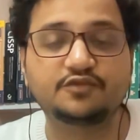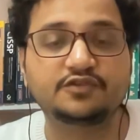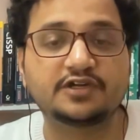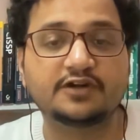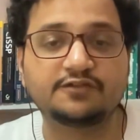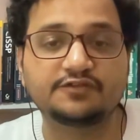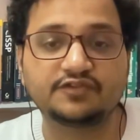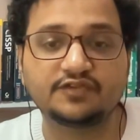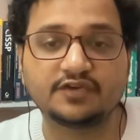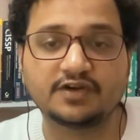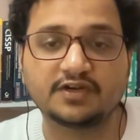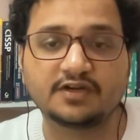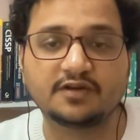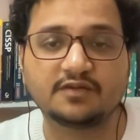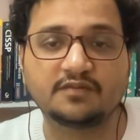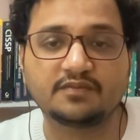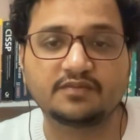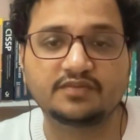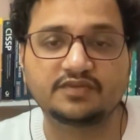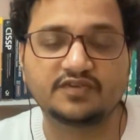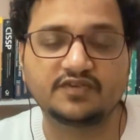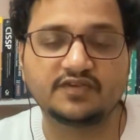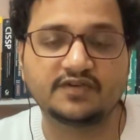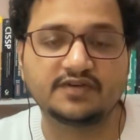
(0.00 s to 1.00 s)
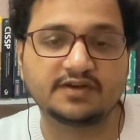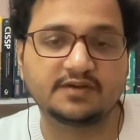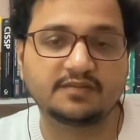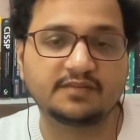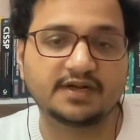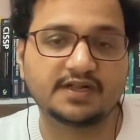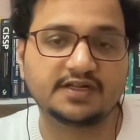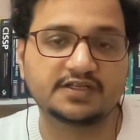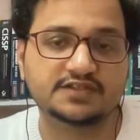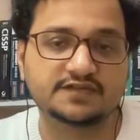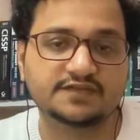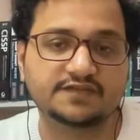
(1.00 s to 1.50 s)
travel 300
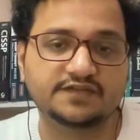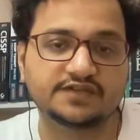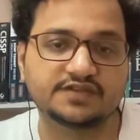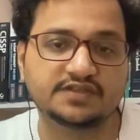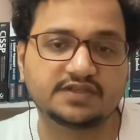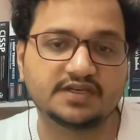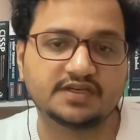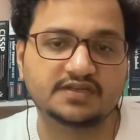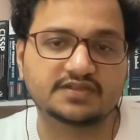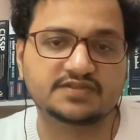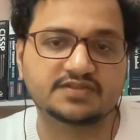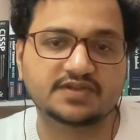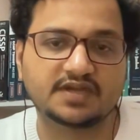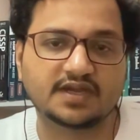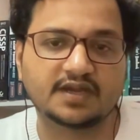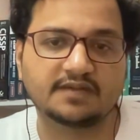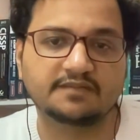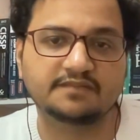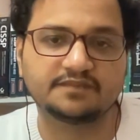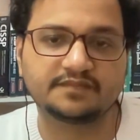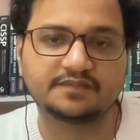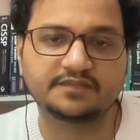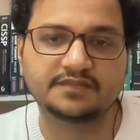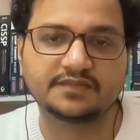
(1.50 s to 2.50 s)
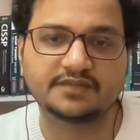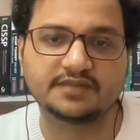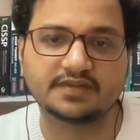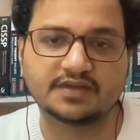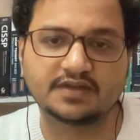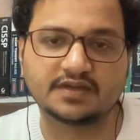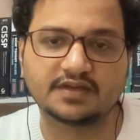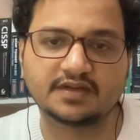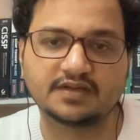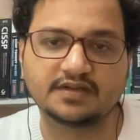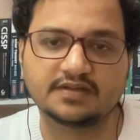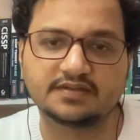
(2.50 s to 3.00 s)
miles for the exam,
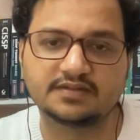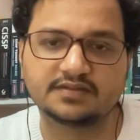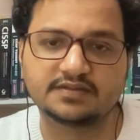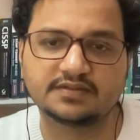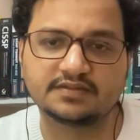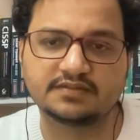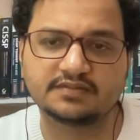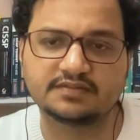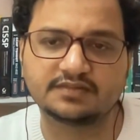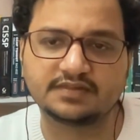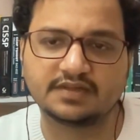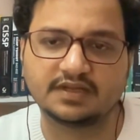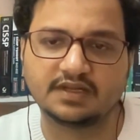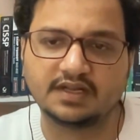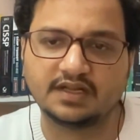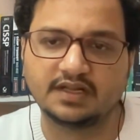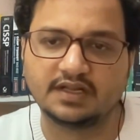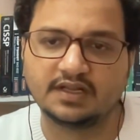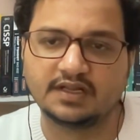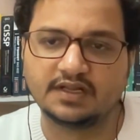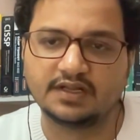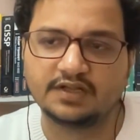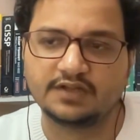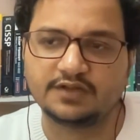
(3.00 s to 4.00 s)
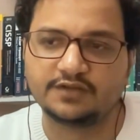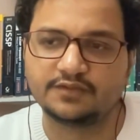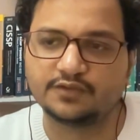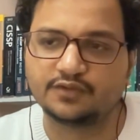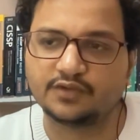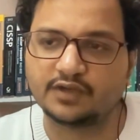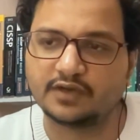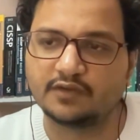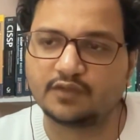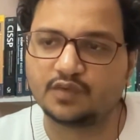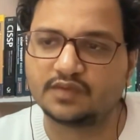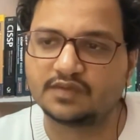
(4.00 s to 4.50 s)
and though
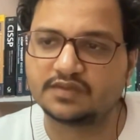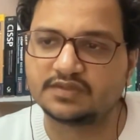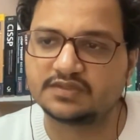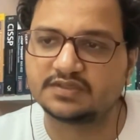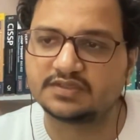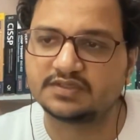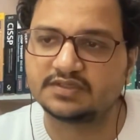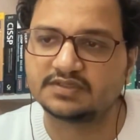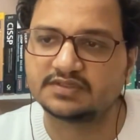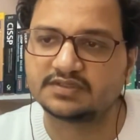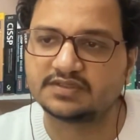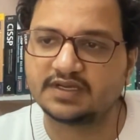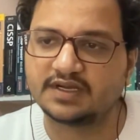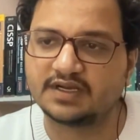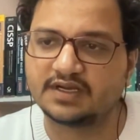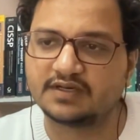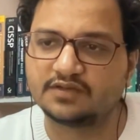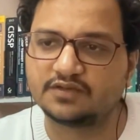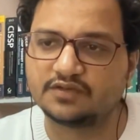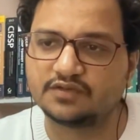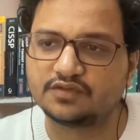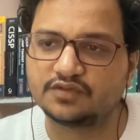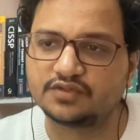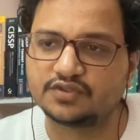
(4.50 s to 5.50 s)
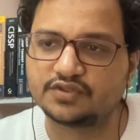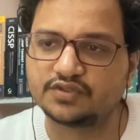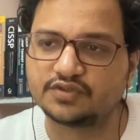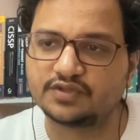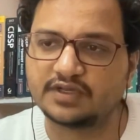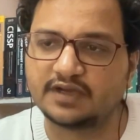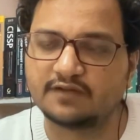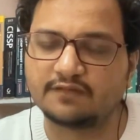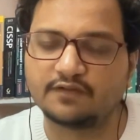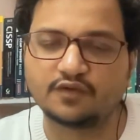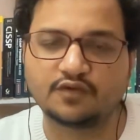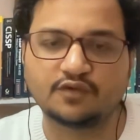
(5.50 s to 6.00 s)
everyone says that you should
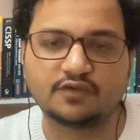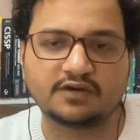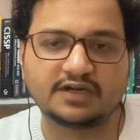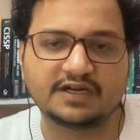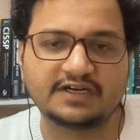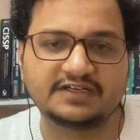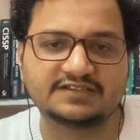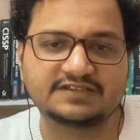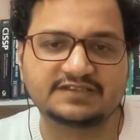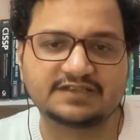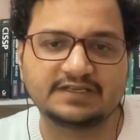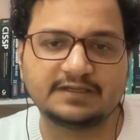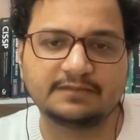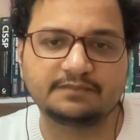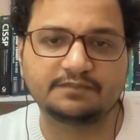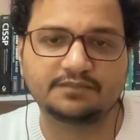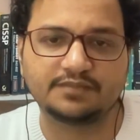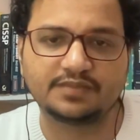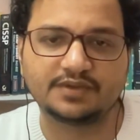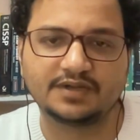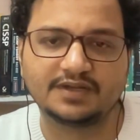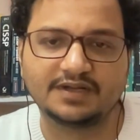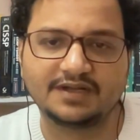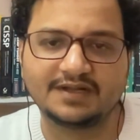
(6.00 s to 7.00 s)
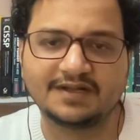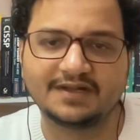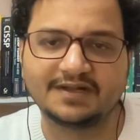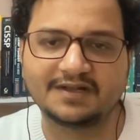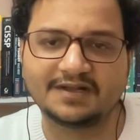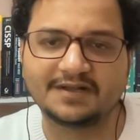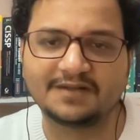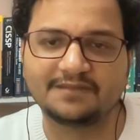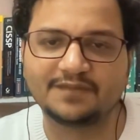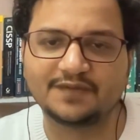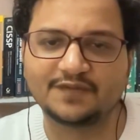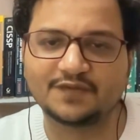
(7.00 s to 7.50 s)
have a good night's sleep
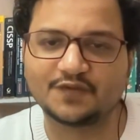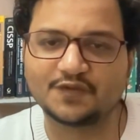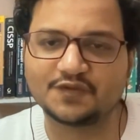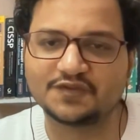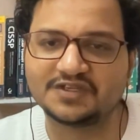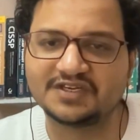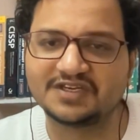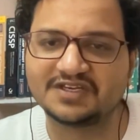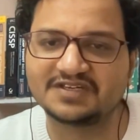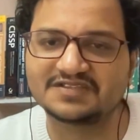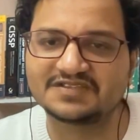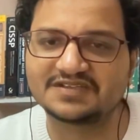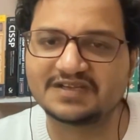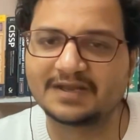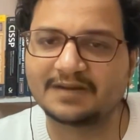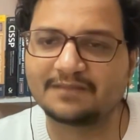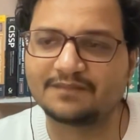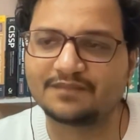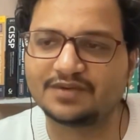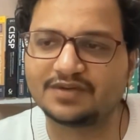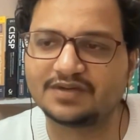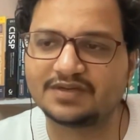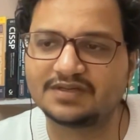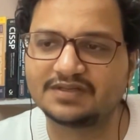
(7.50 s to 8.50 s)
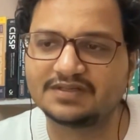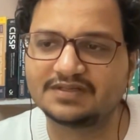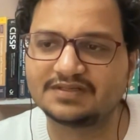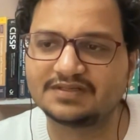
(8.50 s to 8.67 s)
before the exam, but